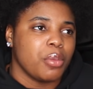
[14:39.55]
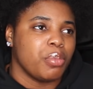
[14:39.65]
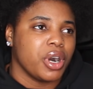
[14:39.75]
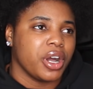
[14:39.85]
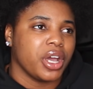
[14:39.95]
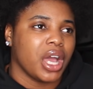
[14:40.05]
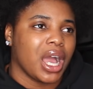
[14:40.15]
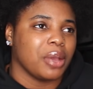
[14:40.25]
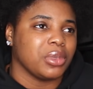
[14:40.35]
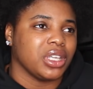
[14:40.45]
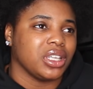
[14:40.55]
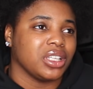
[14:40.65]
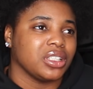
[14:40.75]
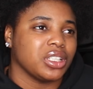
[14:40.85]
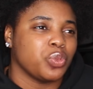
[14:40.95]
But I
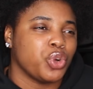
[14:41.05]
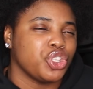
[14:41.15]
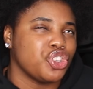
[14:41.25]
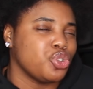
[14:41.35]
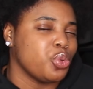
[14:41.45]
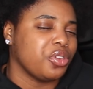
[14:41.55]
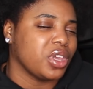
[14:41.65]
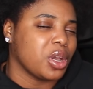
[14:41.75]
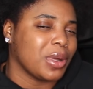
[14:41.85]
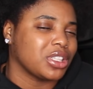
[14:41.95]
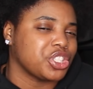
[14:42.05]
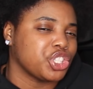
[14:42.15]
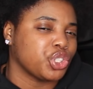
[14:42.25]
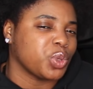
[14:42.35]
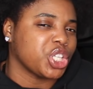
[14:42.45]
mean, what do you think about the
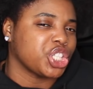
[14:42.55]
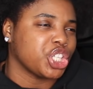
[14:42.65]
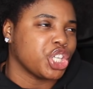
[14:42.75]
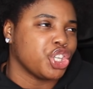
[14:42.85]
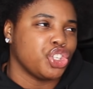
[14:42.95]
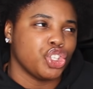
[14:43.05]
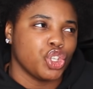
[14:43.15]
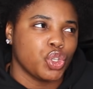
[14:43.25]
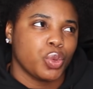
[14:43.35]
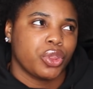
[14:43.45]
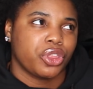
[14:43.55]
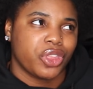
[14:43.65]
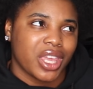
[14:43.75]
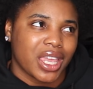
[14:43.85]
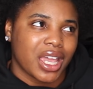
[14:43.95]
situation? Do you
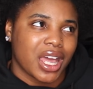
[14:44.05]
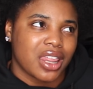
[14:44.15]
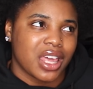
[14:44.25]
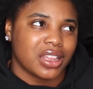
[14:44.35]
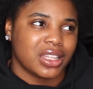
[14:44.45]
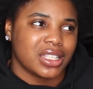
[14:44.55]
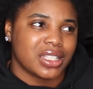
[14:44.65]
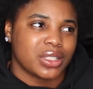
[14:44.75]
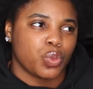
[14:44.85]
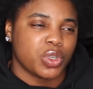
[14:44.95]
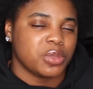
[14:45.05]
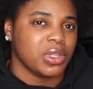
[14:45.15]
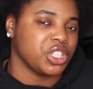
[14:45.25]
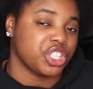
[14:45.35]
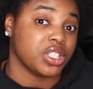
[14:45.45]
think that this was
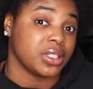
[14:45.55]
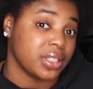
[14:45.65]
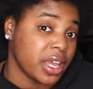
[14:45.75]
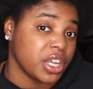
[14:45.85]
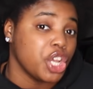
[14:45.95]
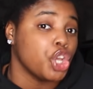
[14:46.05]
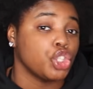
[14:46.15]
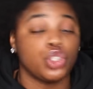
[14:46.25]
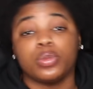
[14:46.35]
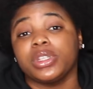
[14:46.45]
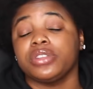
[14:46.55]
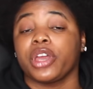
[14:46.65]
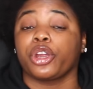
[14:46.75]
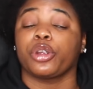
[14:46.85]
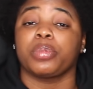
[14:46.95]
malicious intent? Do you believe
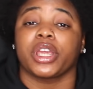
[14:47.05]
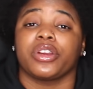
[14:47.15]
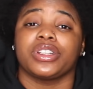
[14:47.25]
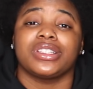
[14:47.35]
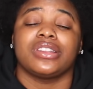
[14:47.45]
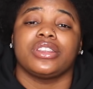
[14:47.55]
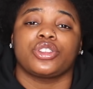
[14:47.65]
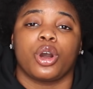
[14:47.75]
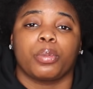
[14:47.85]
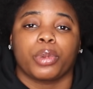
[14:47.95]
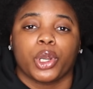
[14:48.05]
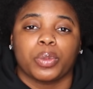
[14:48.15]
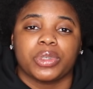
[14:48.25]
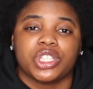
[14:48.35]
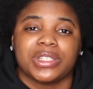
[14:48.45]
that her parents did this on
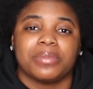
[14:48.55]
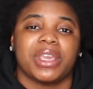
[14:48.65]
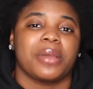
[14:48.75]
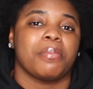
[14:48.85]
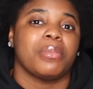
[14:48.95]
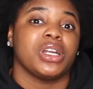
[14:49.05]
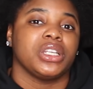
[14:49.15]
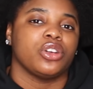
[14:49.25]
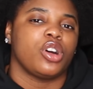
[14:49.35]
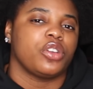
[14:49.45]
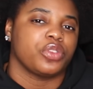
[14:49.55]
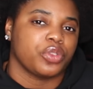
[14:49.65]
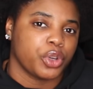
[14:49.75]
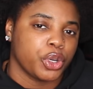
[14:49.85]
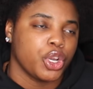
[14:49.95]
purpose to make money off of
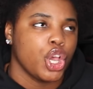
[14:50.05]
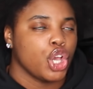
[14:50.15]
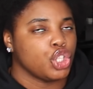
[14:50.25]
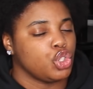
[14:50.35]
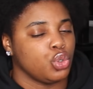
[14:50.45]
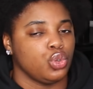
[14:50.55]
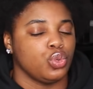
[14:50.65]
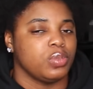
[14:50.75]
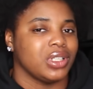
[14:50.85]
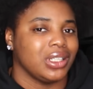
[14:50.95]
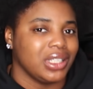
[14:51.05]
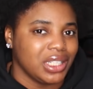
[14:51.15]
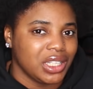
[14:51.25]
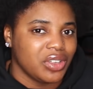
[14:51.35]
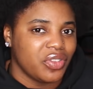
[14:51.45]
her? Do you
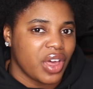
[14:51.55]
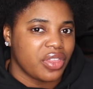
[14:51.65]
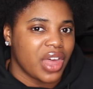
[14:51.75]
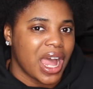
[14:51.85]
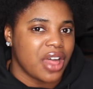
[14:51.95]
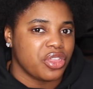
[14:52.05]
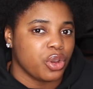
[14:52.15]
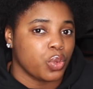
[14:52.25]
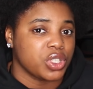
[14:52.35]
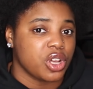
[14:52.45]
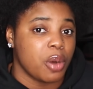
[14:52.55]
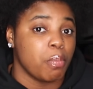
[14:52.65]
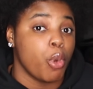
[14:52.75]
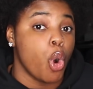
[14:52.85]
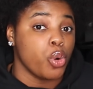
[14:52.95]
believe that there was a
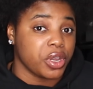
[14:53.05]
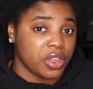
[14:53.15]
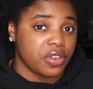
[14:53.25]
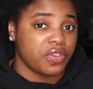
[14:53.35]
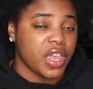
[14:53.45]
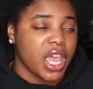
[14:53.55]
motive?